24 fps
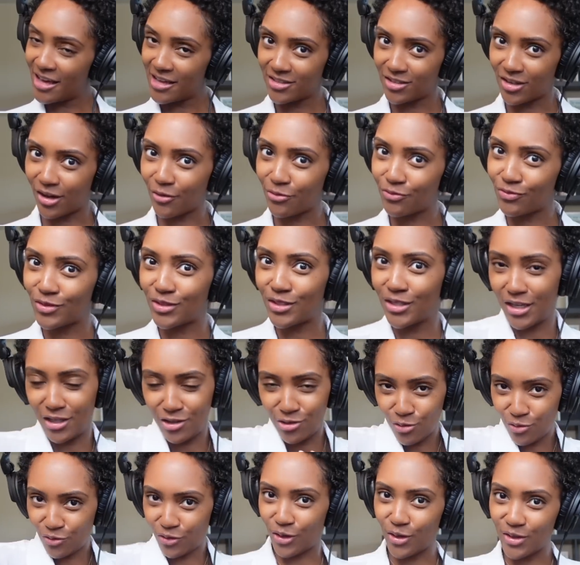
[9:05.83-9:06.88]
y'all, can you
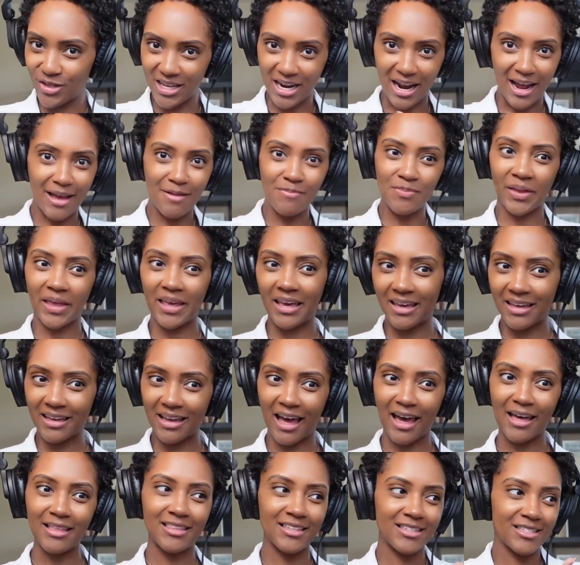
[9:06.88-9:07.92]
feel that I'm like,
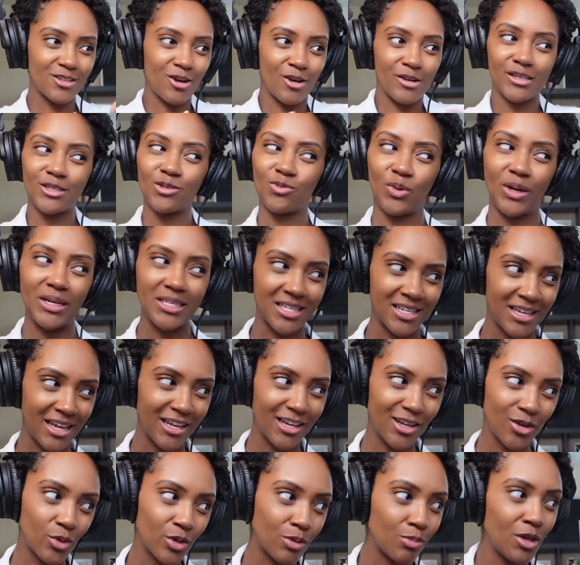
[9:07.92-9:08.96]
this song is
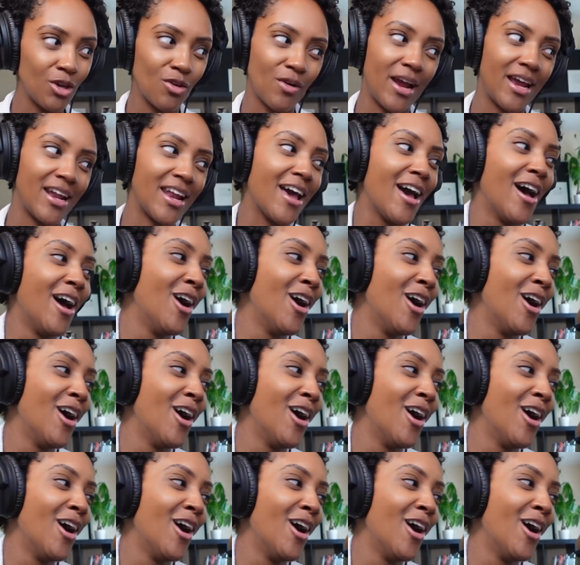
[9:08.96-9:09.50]
resonating with me right now?